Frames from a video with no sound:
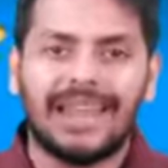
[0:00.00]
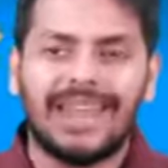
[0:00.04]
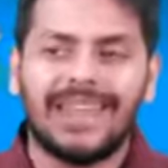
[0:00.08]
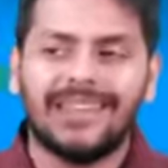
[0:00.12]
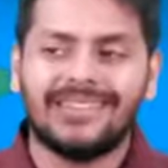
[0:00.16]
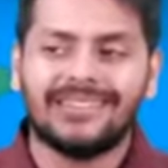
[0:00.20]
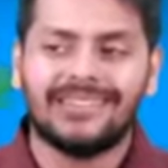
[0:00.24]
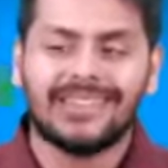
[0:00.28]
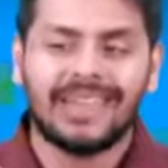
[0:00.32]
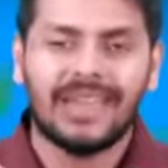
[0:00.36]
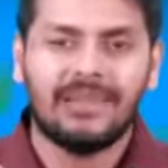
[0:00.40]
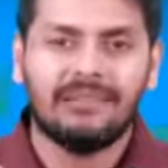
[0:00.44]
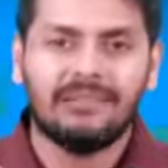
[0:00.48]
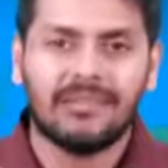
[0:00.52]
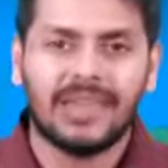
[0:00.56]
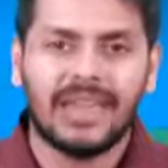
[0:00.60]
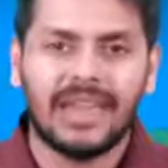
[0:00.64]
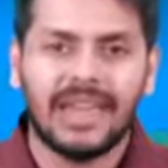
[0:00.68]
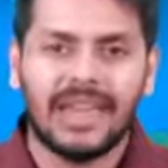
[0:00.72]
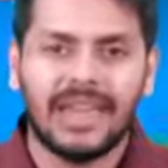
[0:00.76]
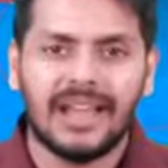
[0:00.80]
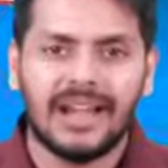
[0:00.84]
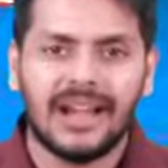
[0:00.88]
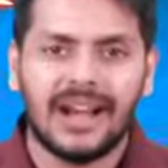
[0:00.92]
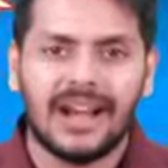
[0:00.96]

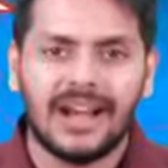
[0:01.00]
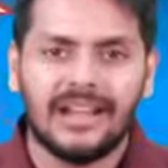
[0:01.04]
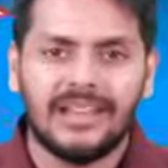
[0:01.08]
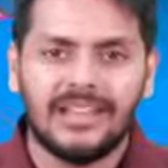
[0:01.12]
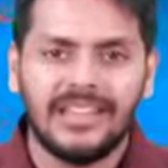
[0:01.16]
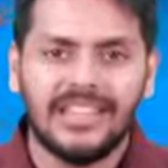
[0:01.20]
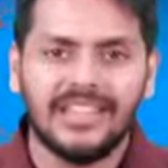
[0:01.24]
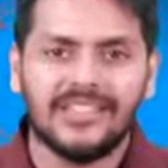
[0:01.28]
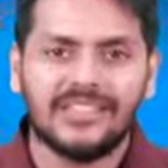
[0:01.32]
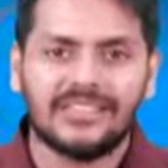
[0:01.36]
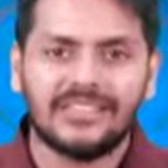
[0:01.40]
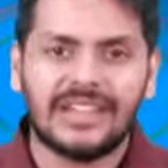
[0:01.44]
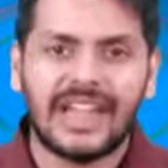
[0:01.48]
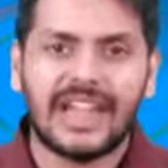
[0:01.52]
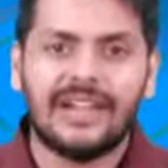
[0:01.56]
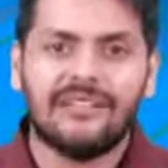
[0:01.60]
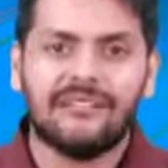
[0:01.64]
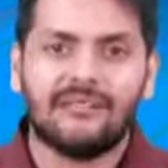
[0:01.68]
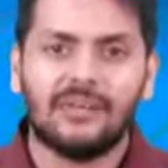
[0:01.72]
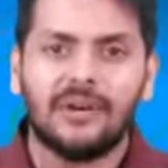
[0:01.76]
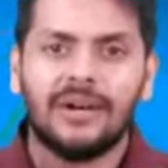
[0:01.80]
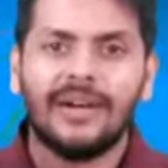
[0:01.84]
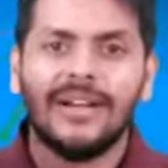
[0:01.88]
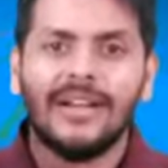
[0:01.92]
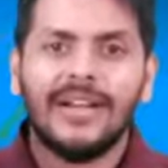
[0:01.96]
S-M-A-R-T stand
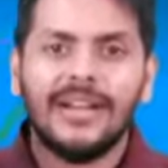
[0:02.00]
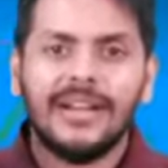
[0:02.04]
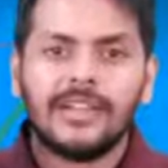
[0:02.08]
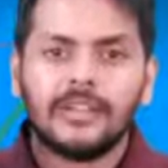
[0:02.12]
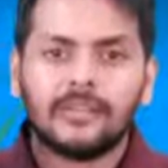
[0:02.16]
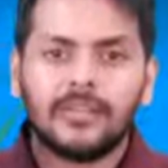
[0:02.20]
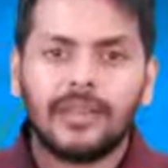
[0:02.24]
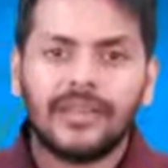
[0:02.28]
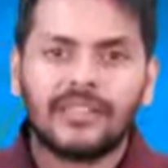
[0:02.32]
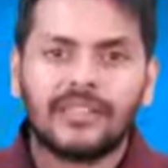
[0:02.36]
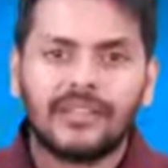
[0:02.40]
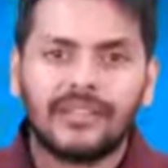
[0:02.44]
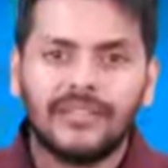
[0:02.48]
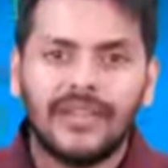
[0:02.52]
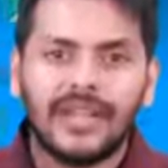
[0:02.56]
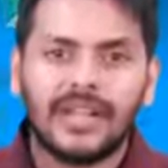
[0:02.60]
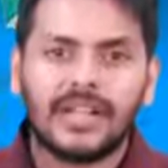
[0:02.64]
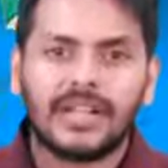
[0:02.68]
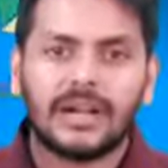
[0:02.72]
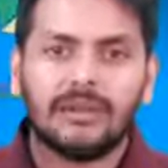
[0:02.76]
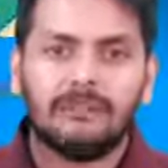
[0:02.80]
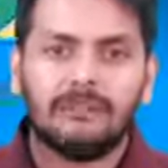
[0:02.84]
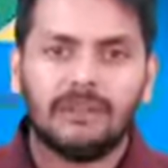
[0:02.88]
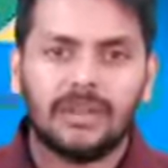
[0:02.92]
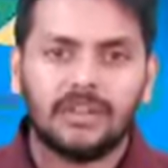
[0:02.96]
for
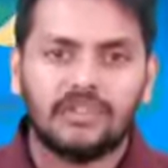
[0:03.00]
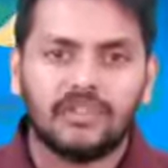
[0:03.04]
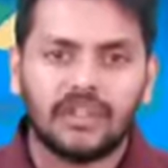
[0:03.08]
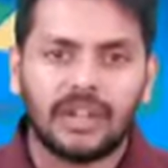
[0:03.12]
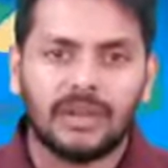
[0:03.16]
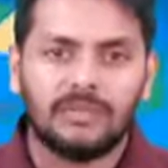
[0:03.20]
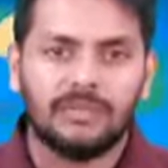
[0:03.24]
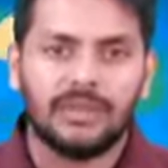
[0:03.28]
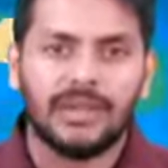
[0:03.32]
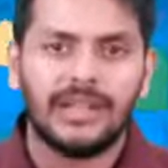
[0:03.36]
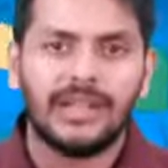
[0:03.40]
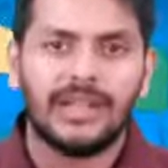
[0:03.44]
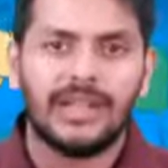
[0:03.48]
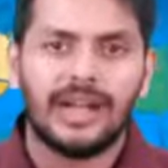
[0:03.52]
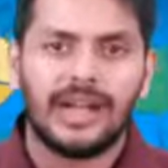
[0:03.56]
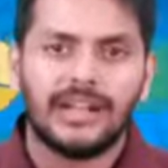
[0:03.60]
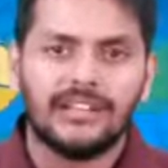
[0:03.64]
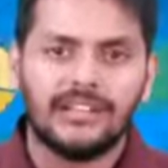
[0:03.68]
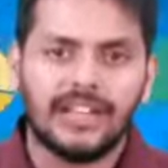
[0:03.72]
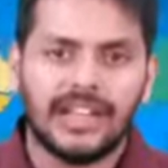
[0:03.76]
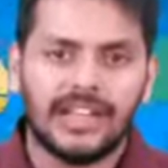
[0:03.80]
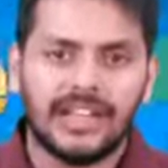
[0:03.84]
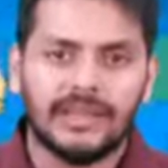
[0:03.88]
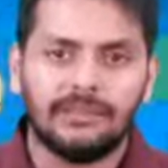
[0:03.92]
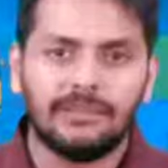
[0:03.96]
specific, measurable,
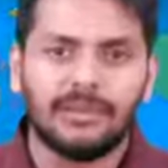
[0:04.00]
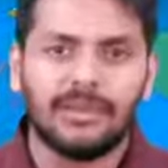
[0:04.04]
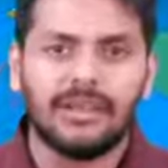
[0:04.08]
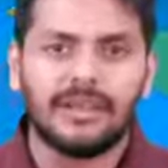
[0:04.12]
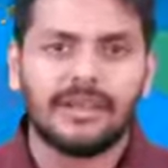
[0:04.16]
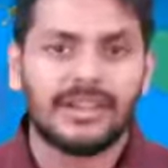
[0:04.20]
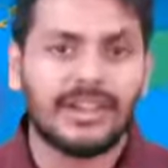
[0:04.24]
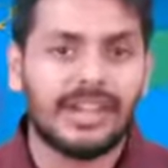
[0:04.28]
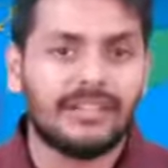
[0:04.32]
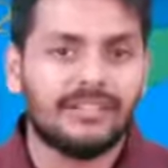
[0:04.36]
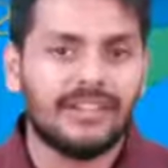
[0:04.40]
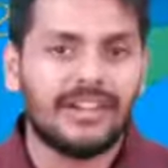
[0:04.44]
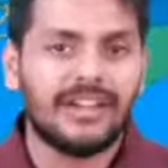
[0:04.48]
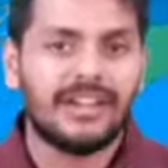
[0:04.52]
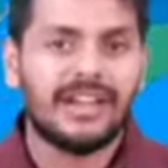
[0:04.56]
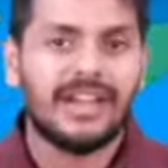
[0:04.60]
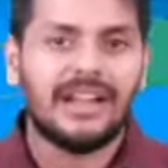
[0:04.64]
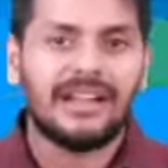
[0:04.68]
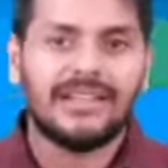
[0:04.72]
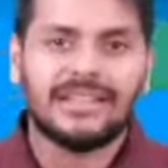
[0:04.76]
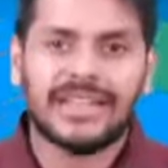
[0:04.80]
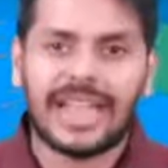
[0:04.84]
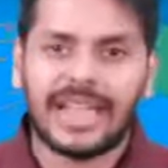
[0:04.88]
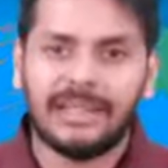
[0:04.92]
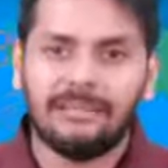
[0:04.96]
attainable, relevant
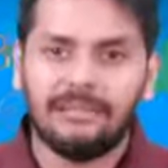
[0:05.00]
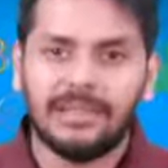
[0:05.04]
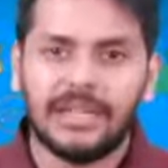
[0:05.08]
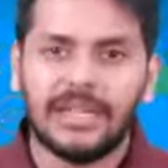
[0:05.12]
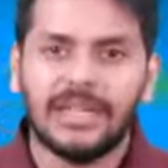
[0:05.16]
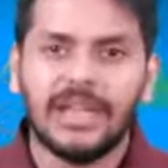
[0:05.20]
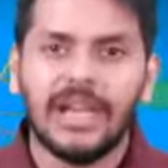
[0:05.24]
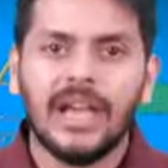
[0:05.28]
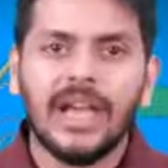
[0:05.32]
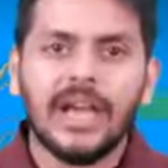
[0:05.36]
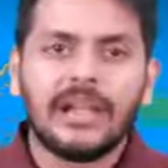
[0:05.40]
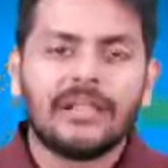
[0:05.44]
and timely.